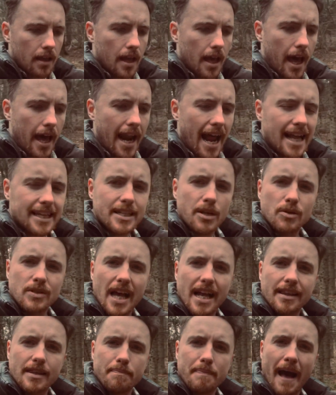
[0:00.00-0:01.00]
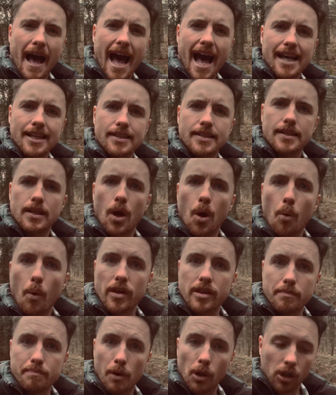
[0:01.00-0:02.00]
And as he was at the pass where
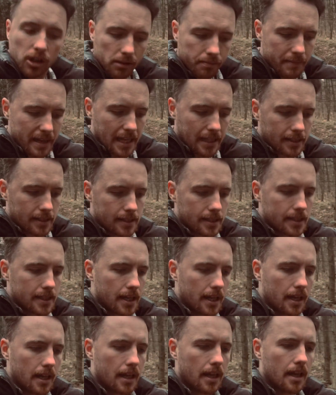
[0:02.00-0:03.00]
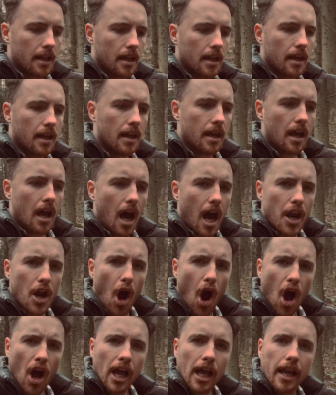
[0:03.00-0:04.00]
the Bulch meets, an
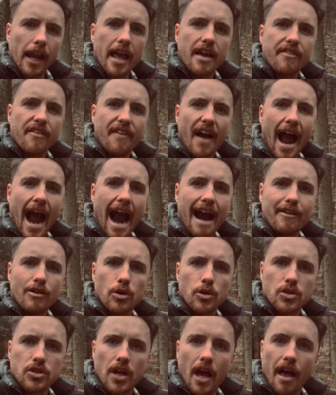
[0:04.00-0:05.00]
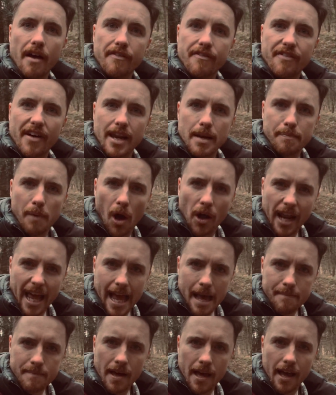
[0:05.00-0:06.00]
enclave of arrows fell upon
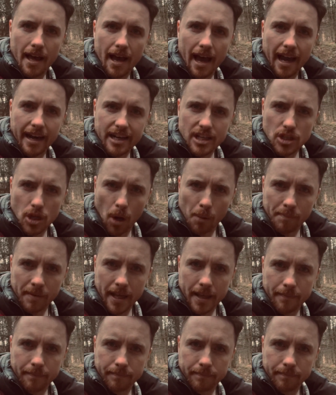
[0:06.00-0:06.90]
him and his company.